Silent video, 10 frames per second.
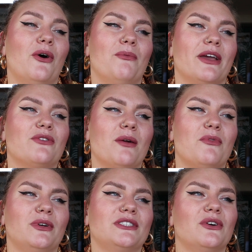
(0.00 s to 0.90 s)
well, my
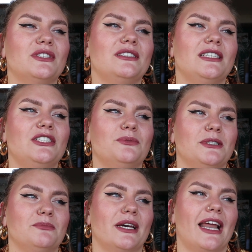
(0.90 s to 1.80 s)
grandma was going to teach
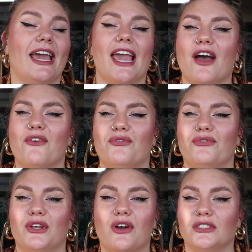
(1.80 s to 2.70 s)
me, but I
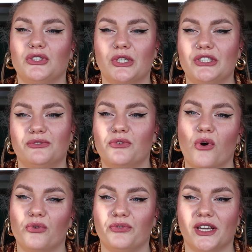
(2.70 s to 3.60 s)
have the concentration of a
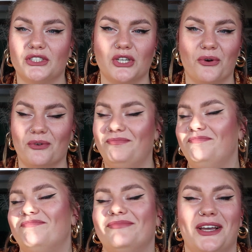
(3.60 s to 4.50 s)
goldfish, so
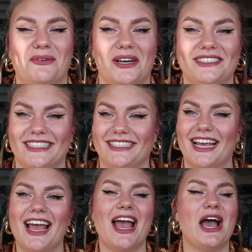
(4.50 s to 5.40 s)
it wasn't
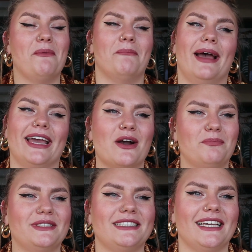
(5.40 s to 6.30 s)
my
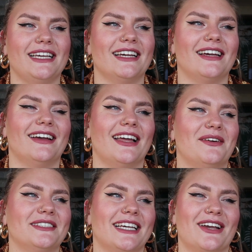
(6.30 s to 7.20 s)
cup of tea, and I
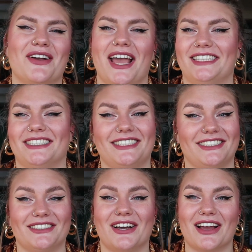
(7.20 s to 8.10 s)
was like, okay, this
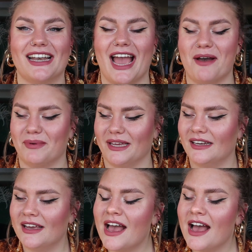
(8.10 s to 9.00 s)
is not gonna
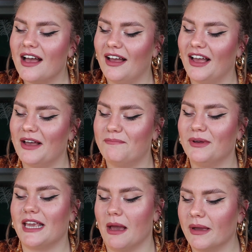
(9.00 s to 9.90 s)
happen. Uh,
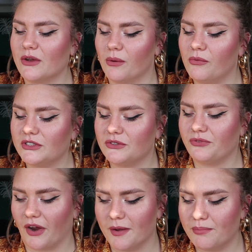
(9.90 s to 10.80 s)
but yeah, my grandma was a
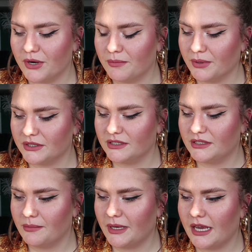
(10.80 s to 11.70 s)
very important person
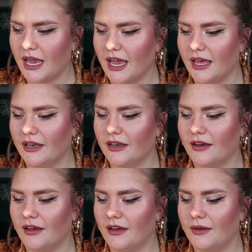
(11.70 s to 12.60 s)
to me, and
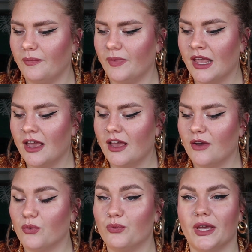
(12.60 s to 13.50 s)
um,
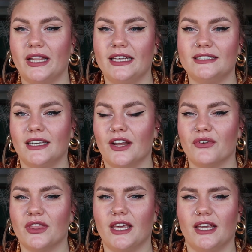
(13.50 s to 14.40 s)
we really did
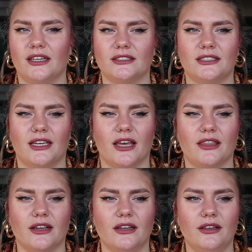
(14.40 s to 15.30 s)
everything
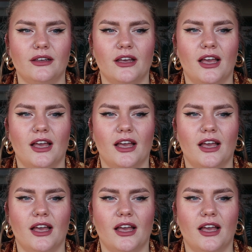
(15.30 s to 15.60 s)
together.